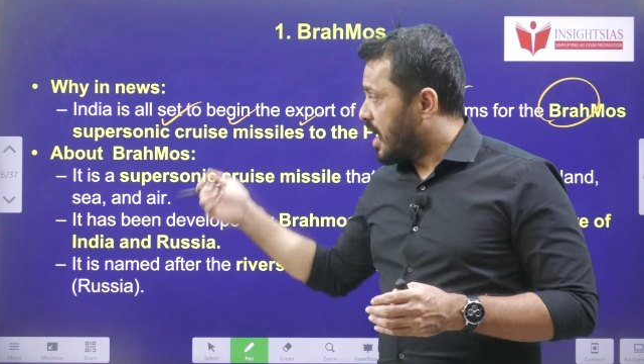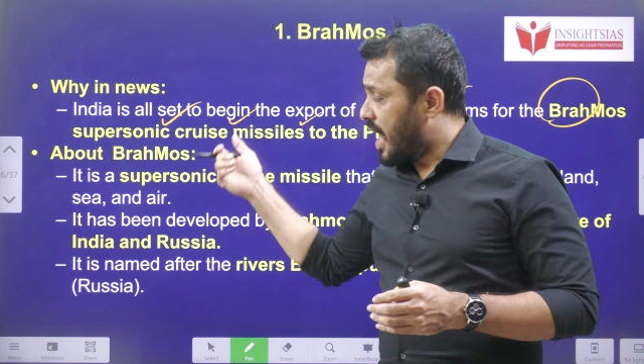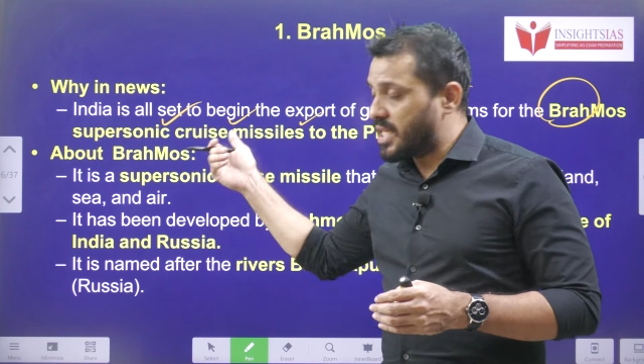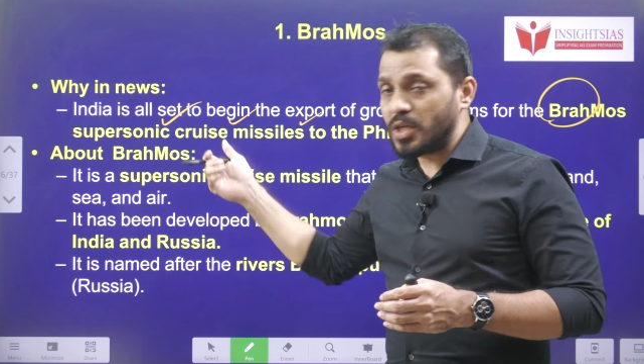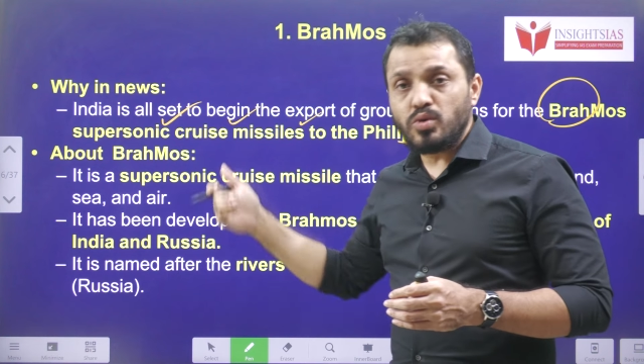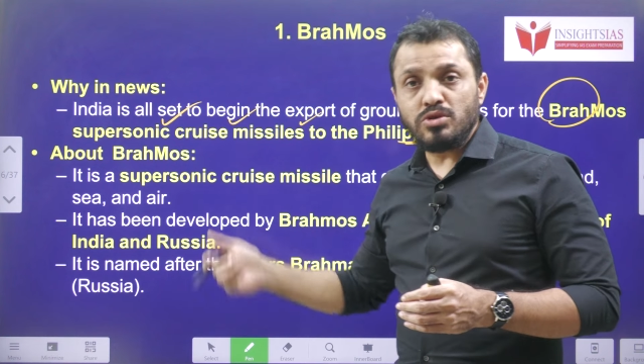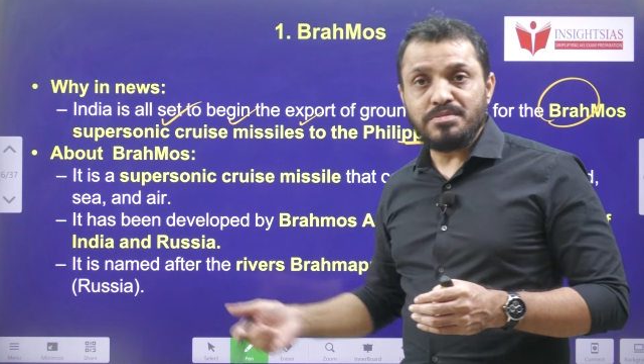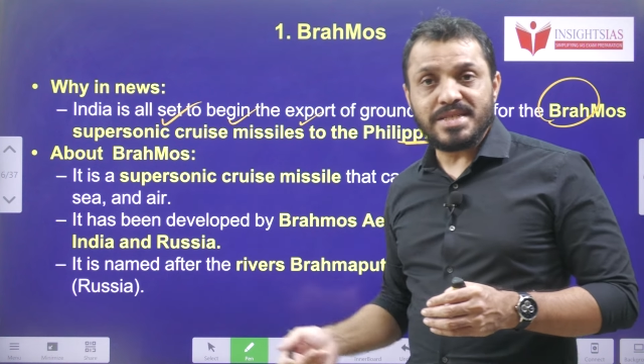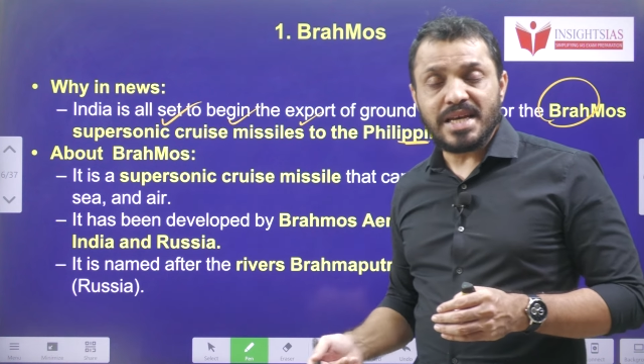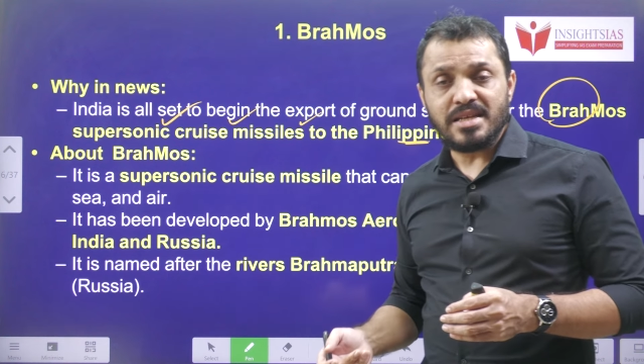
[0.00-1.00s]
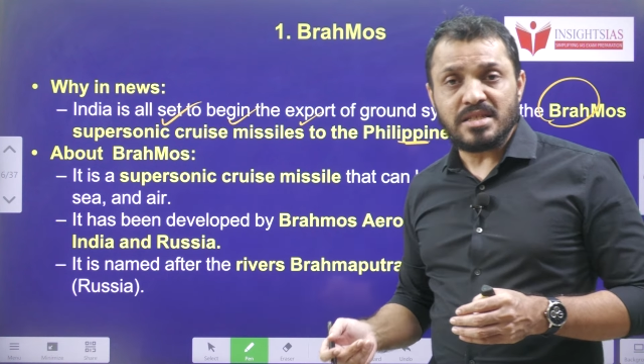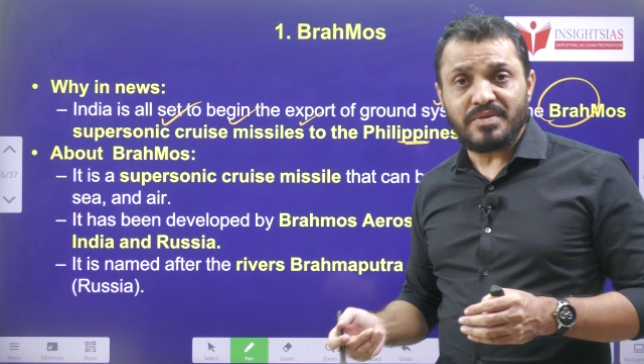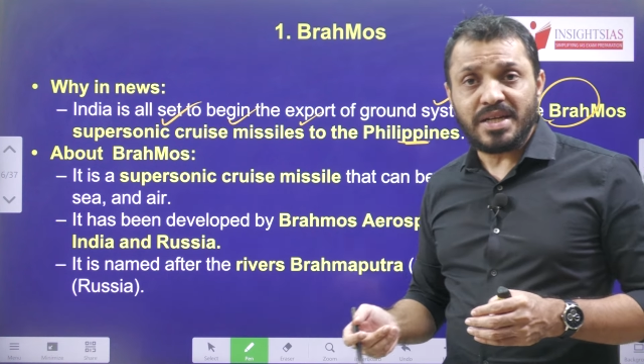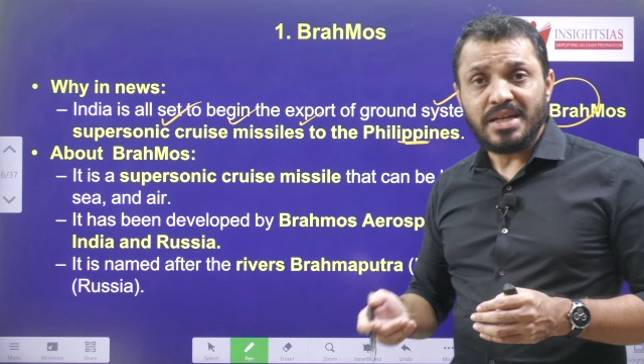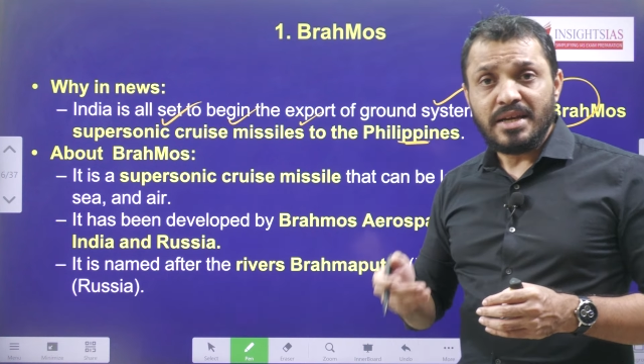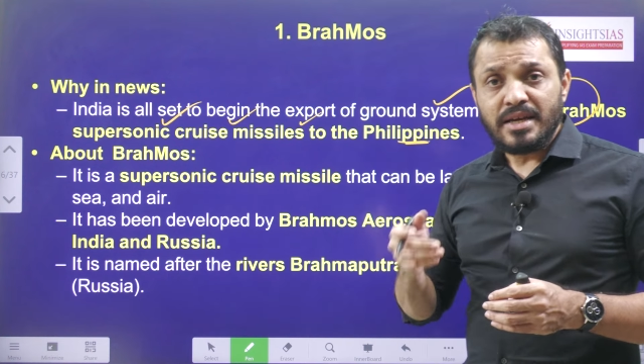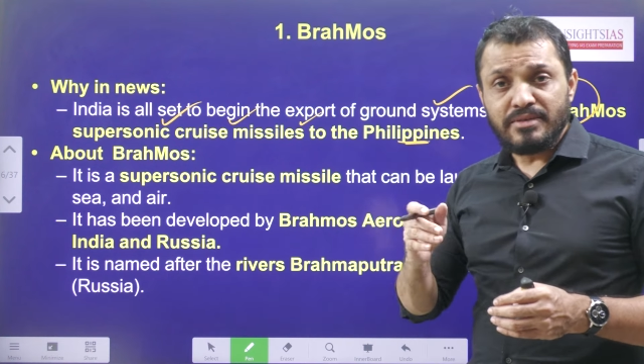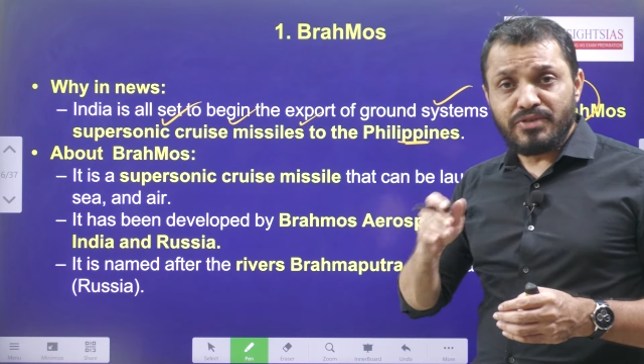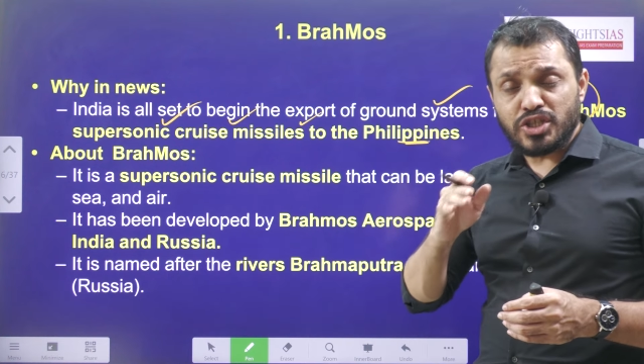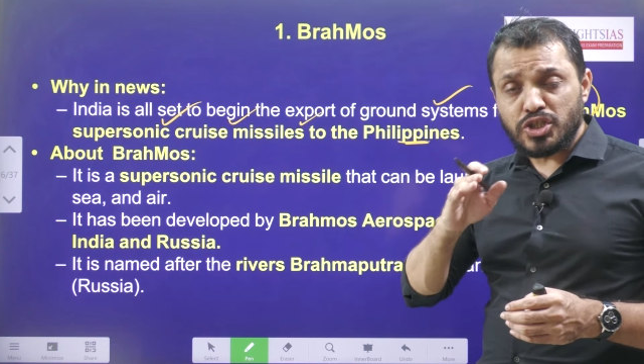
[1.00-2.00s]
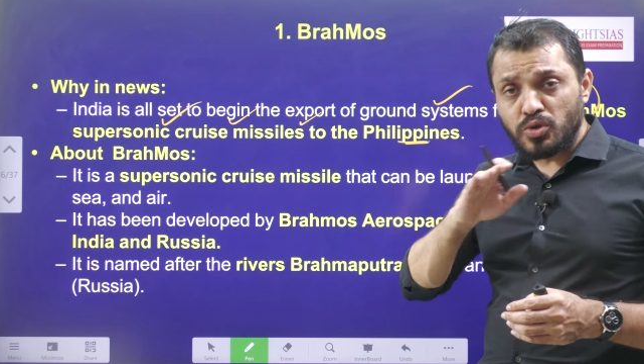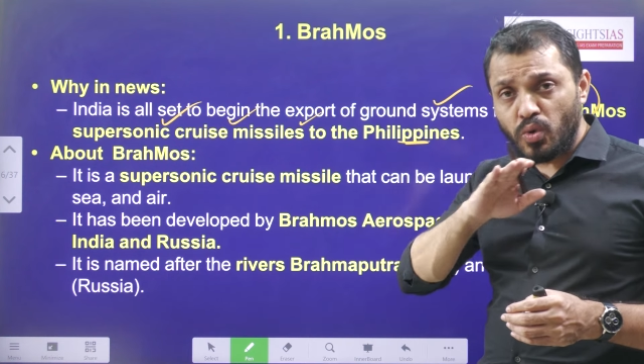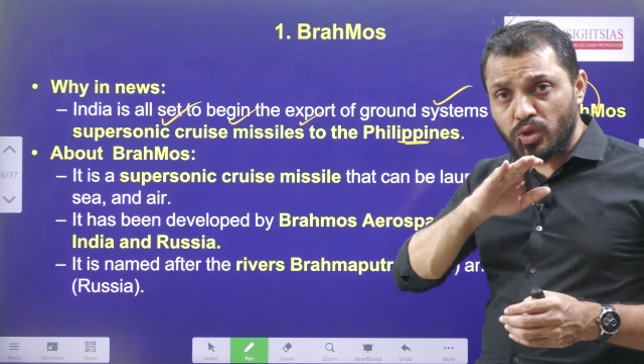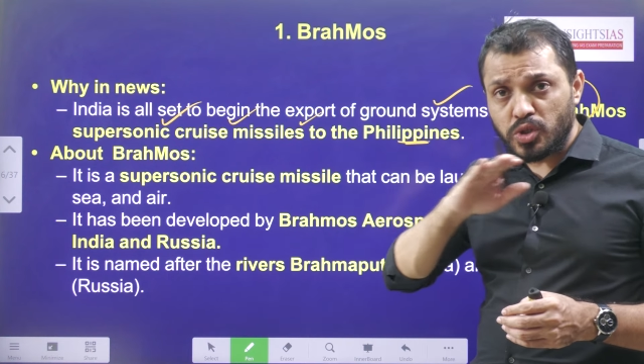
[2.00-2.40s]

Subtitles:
And the cruise missile is the one which go